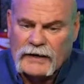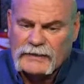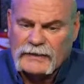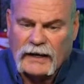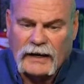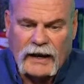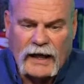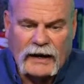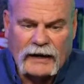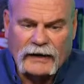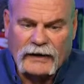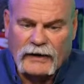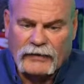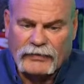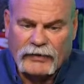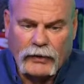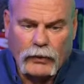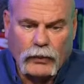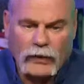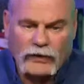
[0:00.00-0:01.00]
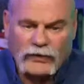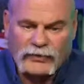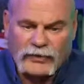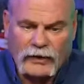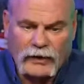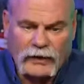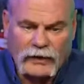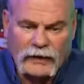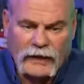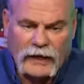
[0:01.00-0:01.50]
There's a lot of different ways
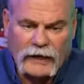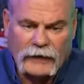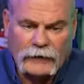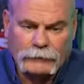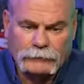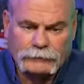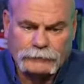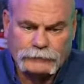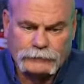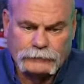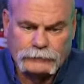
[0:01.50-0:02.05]
to look at it.